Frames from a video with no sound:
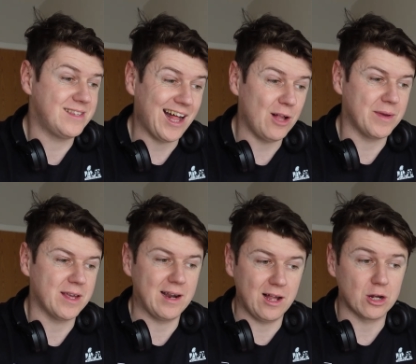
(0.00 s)
tell
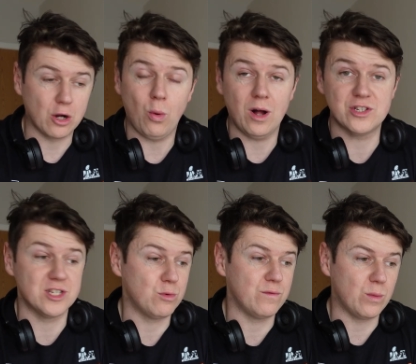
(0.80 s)
me and I'll go watch
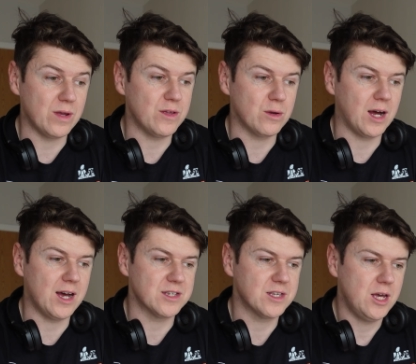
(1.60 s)
this movie with you
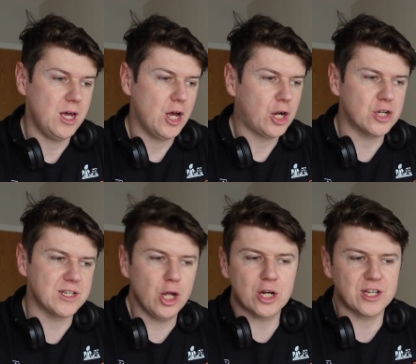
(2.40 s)
guys
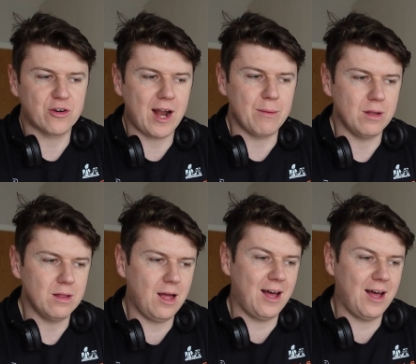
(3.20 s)
because it looks incredible.